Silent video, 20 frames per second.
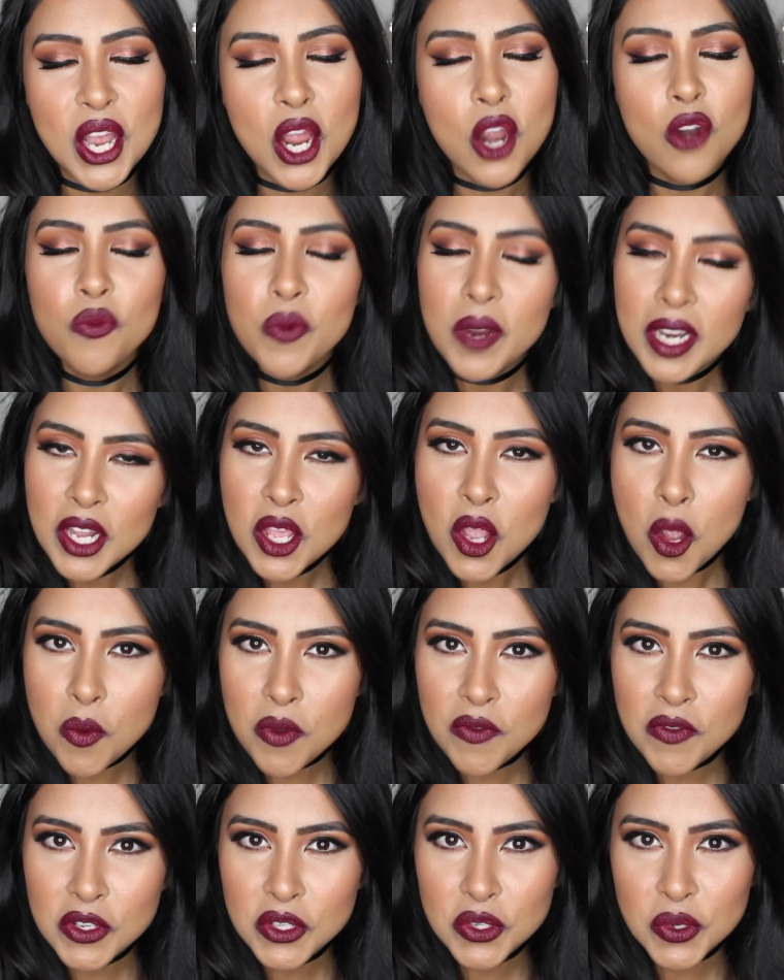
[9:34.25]
I really hope
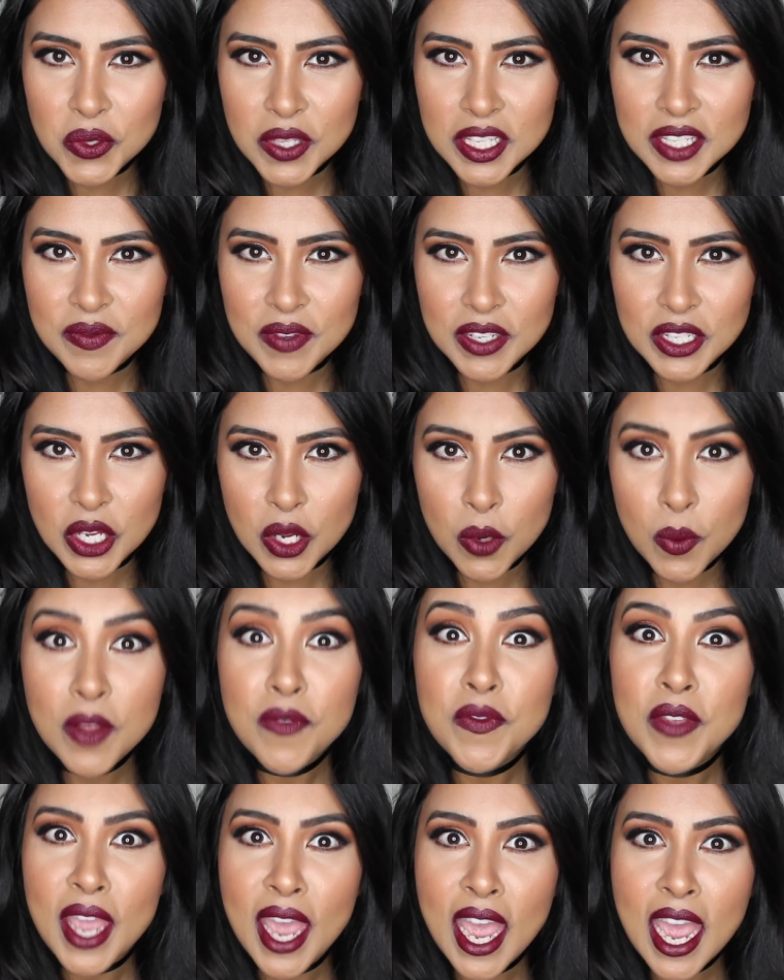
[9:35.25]
you've enjoyed this video.
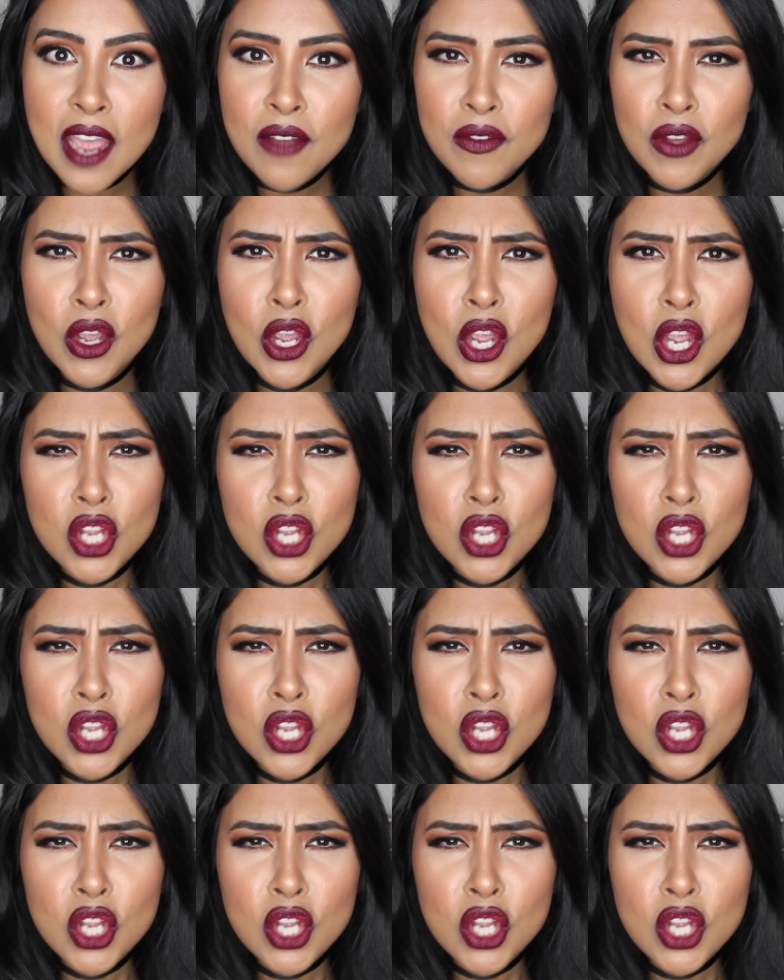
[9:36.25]
If you have,